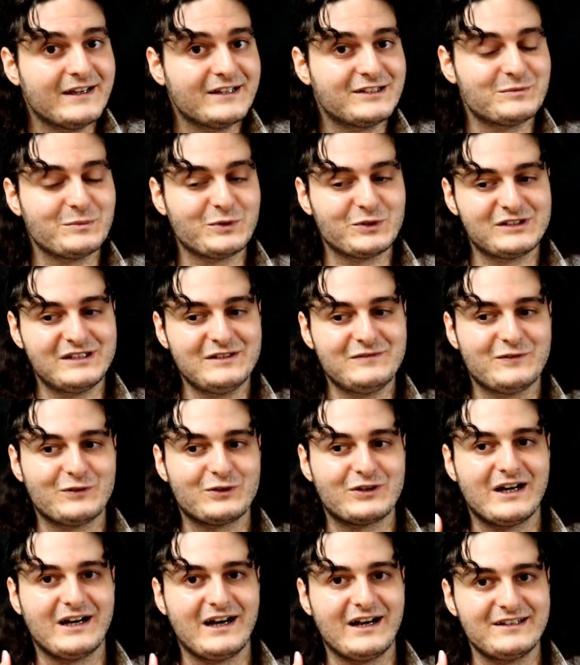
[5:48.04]
it's mostly
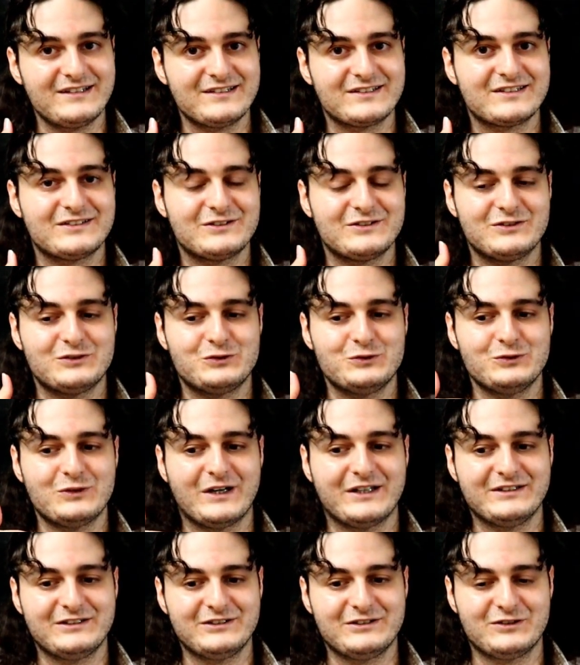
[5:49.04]
for us to
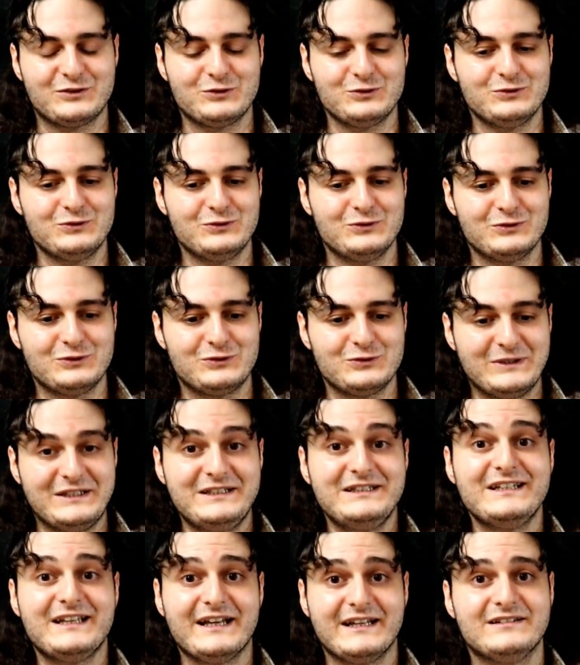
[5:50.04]

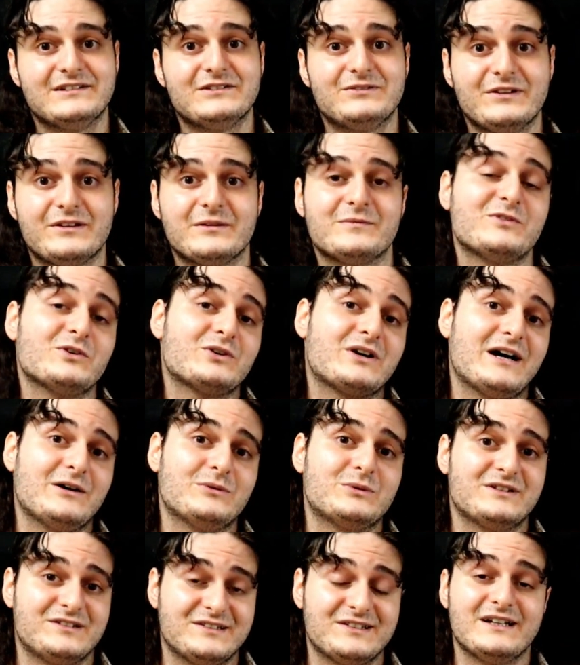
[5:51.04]
indicate the rhythm for
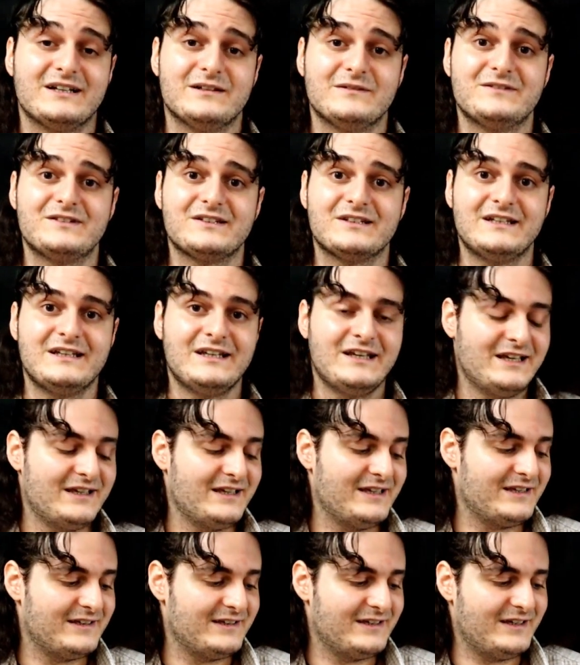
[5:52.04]
ourselves,
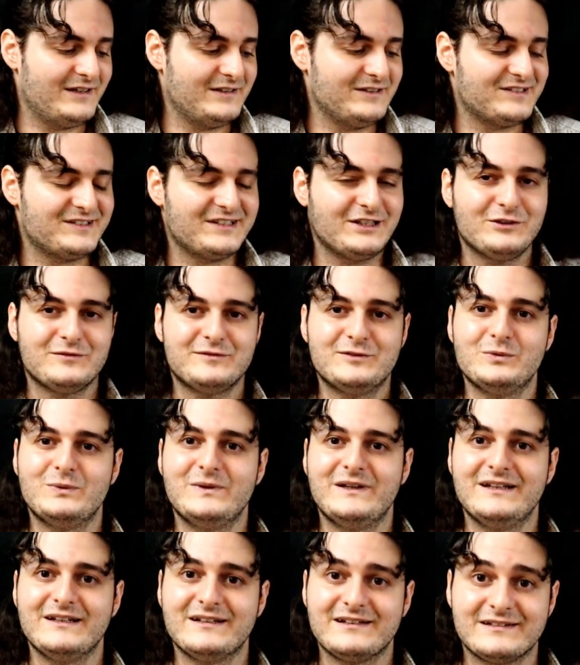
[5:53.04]
instead of
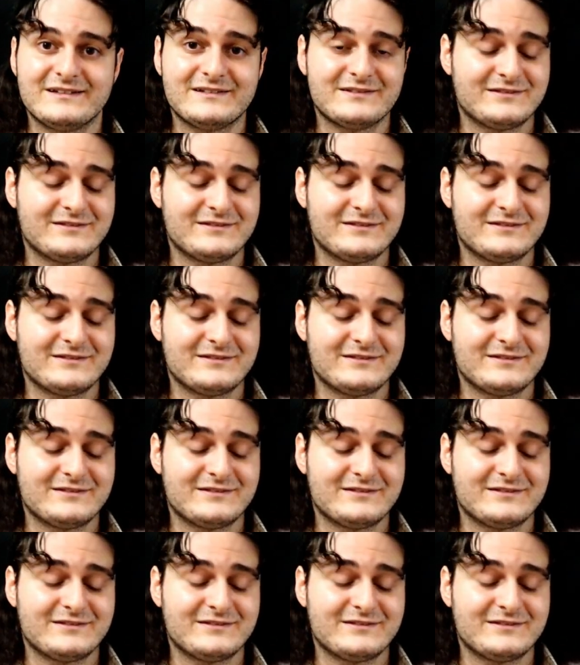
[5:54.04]
doing,